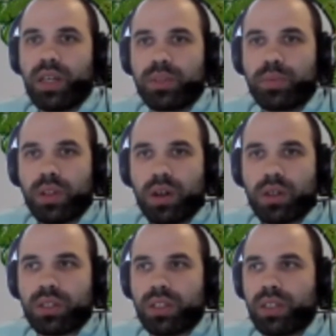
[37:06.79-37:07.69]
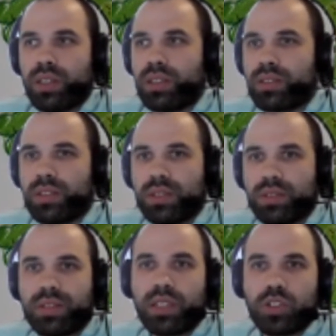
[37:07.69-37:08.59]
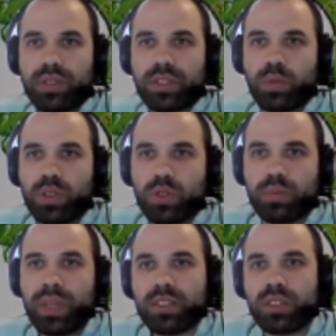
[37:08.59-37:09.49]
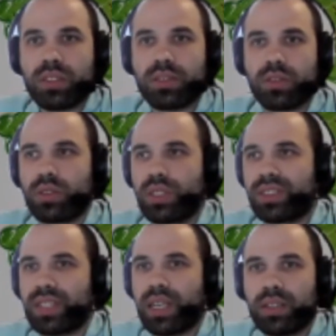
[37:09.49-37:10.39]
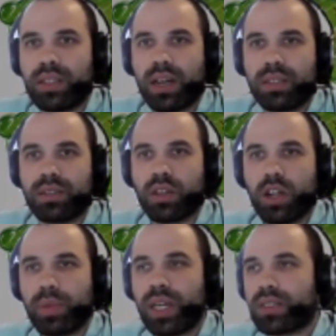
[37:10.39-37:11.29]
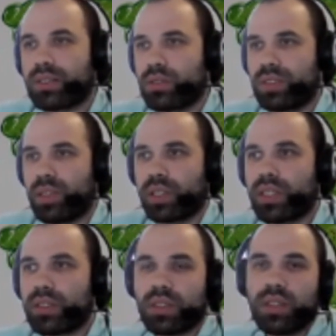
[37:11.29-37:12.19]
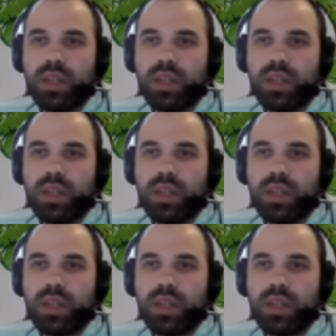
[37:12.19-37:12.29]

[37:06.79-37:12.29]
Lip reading: block the dangerous Windows messages or sanitize the callbacks or something like that.